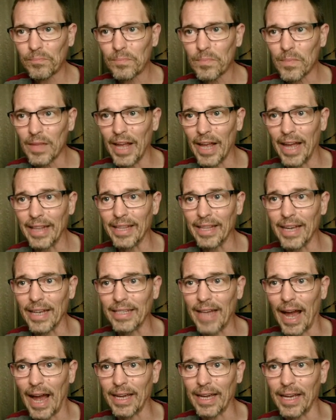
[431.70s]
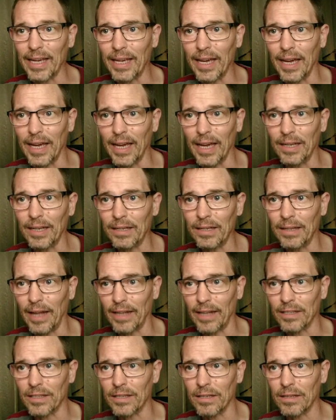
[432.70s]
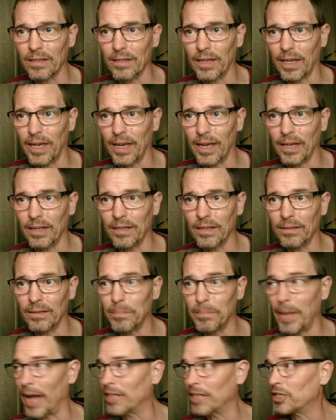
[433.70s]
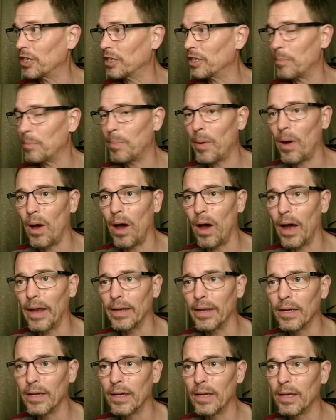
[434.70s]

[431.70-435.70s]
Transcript: And the attacking king, that's the king matching the pawn,